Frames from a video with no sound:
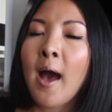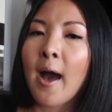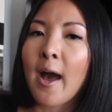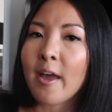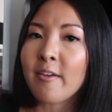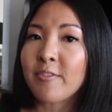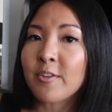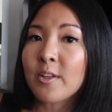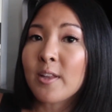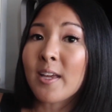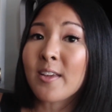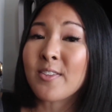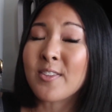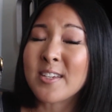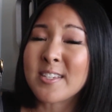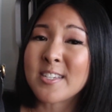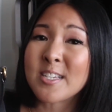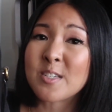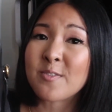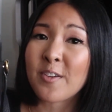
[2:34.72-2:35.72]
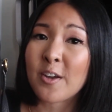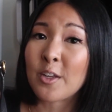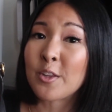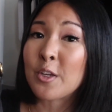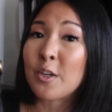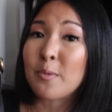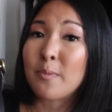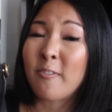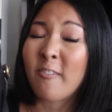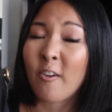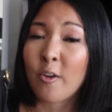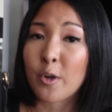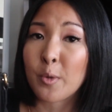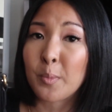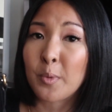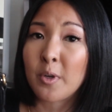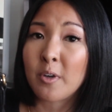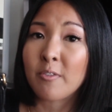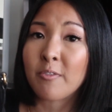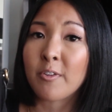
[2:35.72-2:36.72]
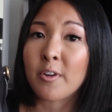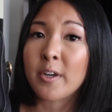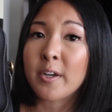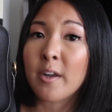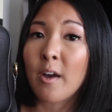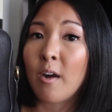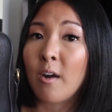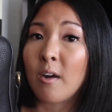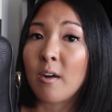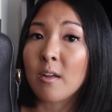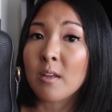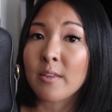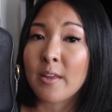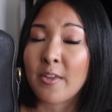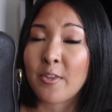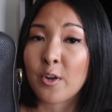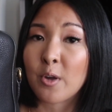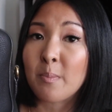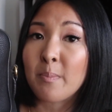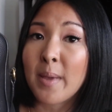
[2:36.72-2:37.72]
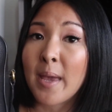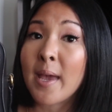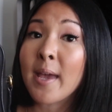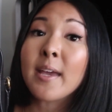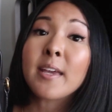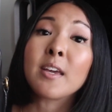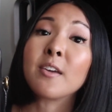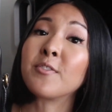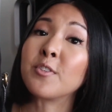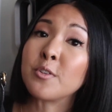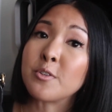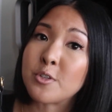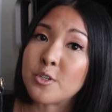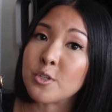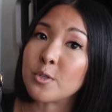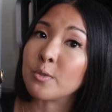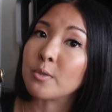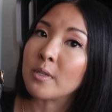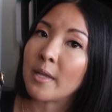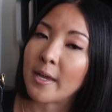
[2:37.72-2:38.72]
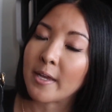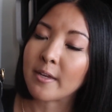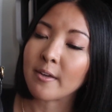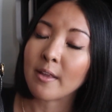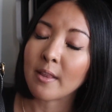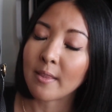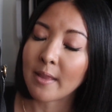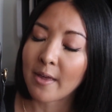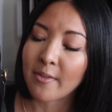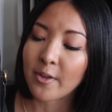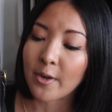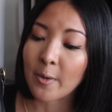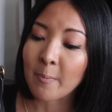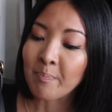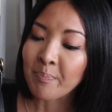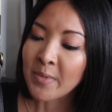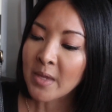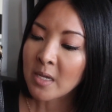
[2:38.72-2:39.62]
I feel like this is fairly affordable for an all leather bag if you do like leather.